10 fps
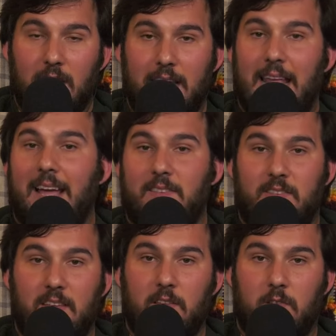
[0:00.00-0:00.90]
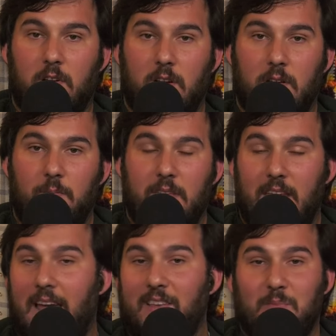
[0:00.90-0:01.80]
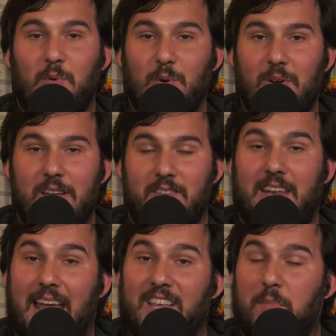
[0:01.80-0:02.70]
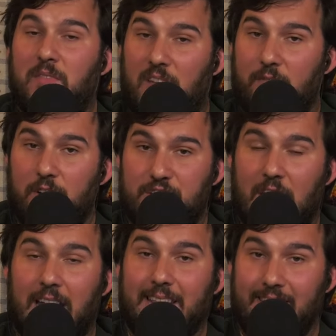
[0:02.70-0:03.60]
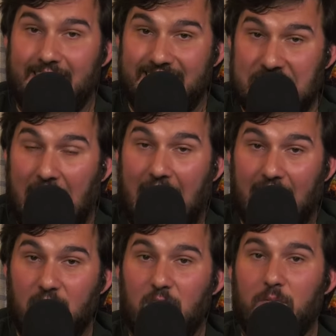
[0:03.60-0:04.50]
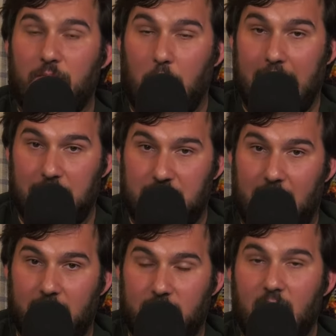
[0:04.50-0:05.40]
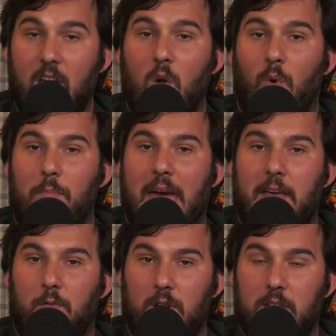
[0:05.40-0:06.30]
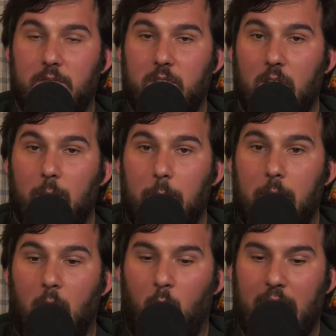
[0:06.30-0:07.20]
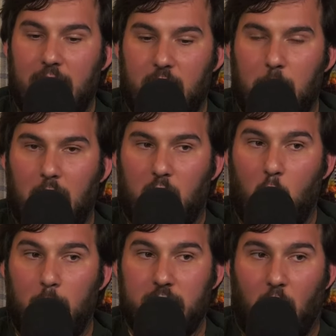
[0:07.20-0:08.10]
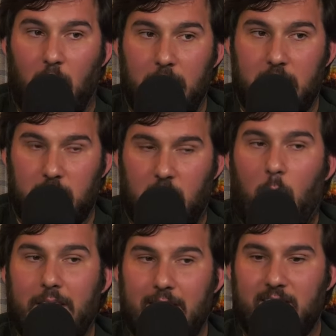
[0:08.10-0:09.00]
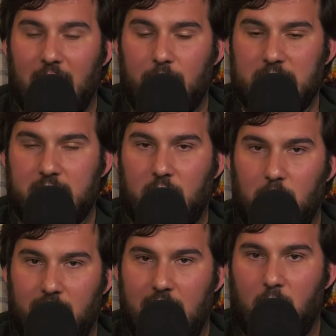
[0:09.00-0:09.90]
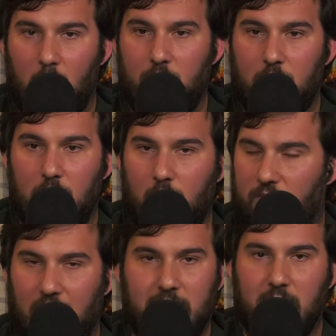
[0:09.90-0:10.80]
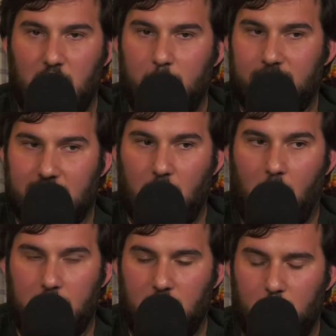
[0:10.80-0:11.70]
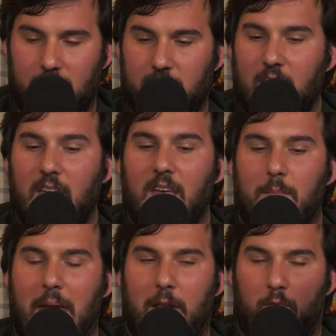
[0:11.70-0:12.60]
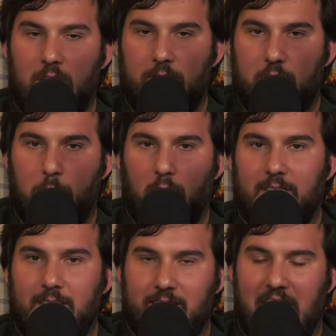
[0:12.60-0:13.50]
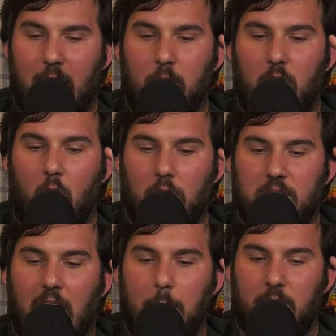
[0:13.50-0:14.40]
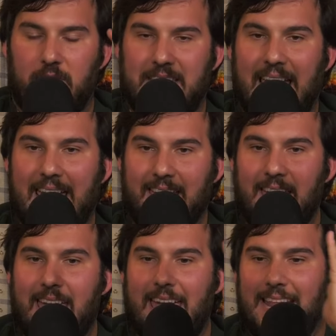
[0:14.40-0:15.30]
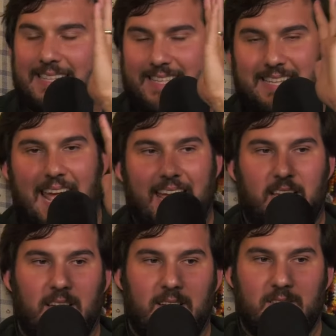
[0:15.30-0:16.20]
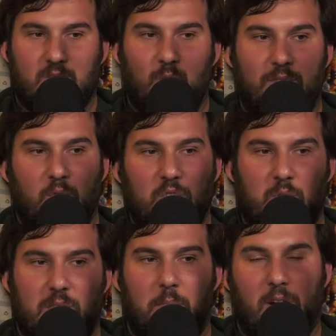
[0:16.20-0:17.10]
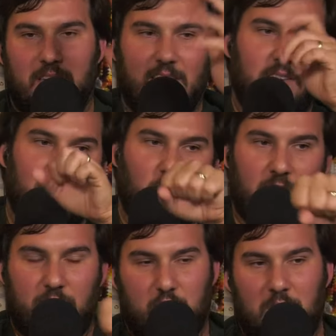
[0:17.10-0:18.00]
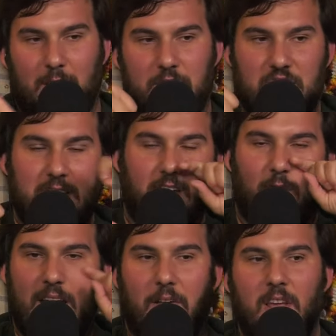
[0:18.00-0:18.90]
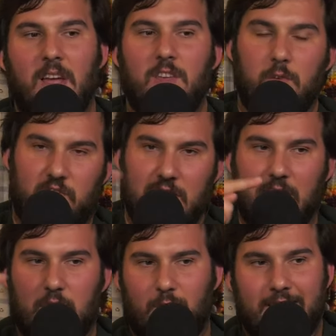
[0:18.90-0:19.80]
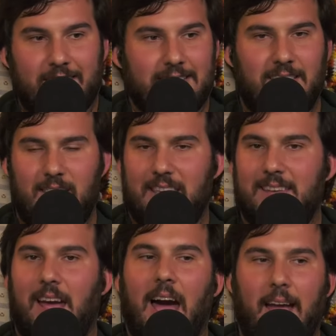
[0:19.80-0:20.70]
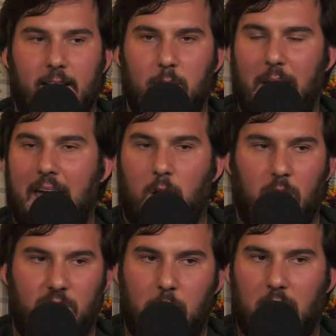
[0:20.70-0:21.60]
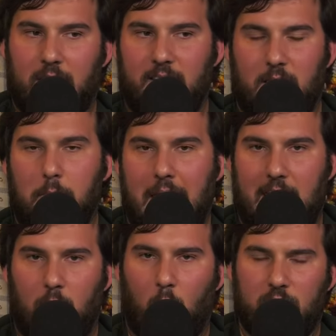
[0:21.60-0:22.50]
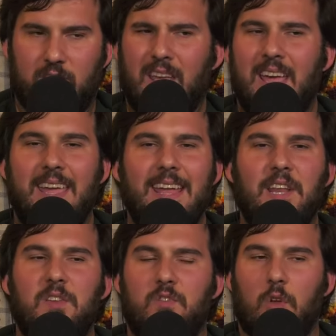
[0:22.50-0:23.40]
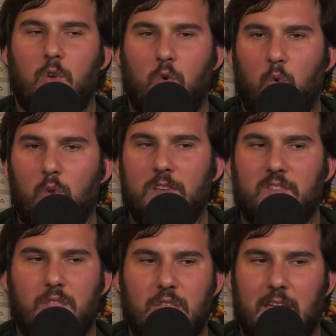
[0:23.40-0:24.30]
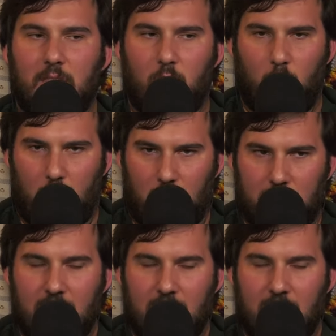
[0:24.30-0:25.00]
It has Caesar. It has Maurice, and it has my favorite shot in the entire franchise when Matt Reeves, when the Koba's army is going into San Francisco to take over or fight the humans, kill all the humans. Matt Reeves puts his camera on top of a tank, and as the tank swivels with a monkey sort of shooting a machine gun around, you see in 360 the entire battle of monkeys and man and horses. It is the coolest thing in the world.